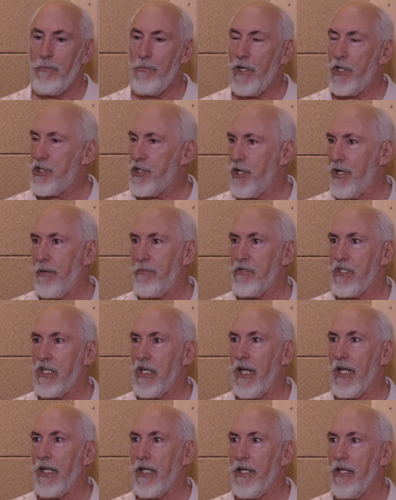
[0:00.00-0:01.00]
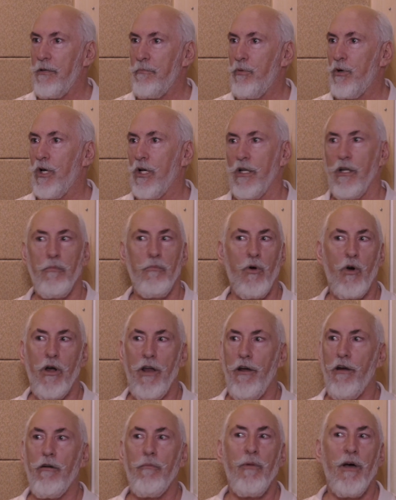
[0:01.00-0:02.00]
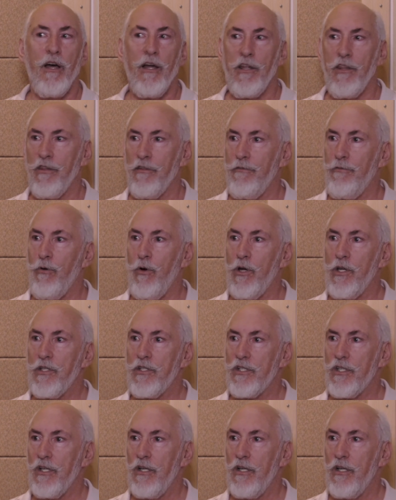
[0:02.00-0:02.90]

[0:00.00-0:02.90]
pitch it up slightly, you put a little more air behind the voice.